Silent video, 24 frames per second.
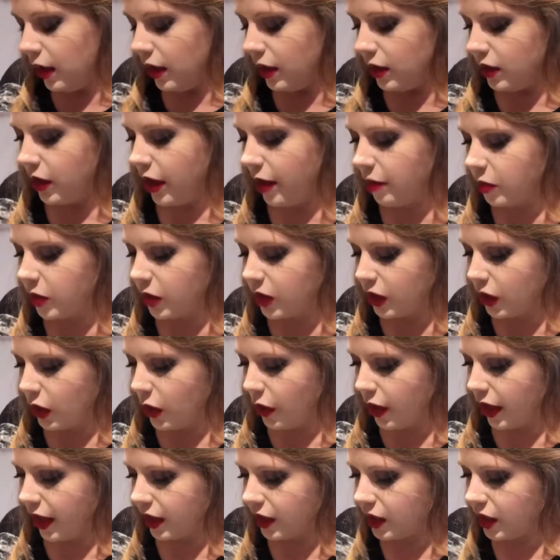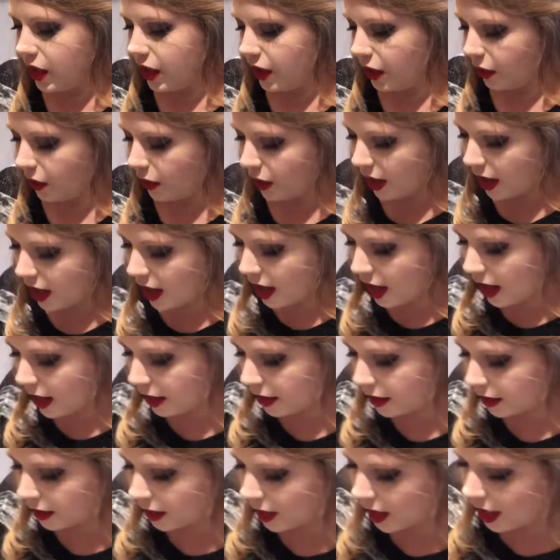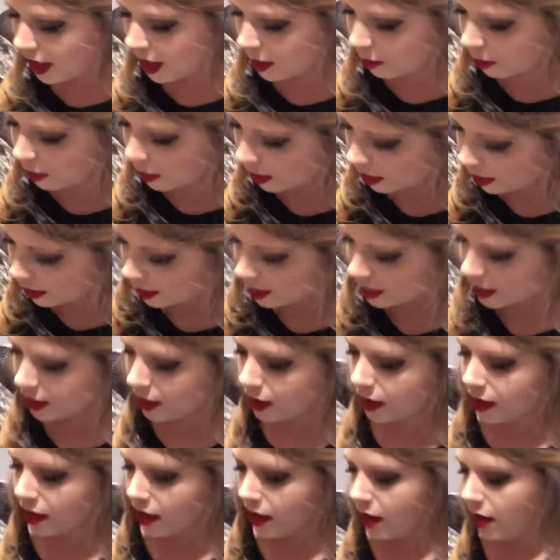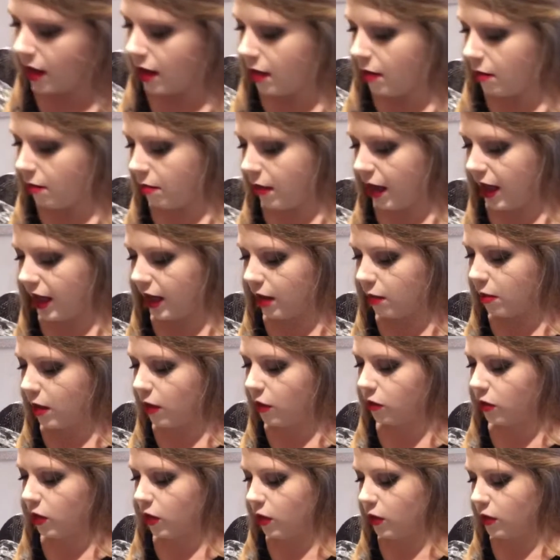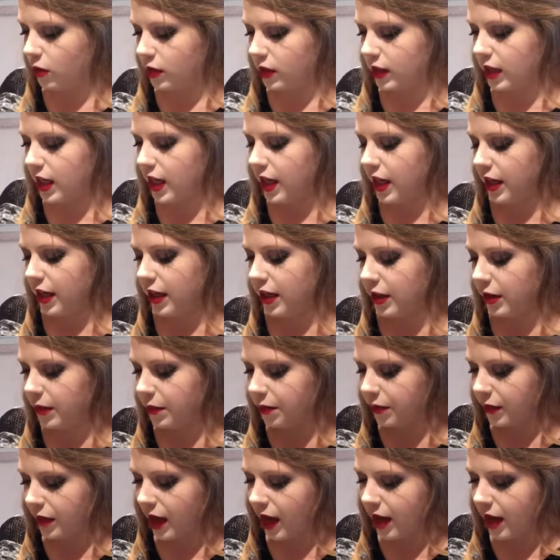So I'm just going to keep making my rolls here.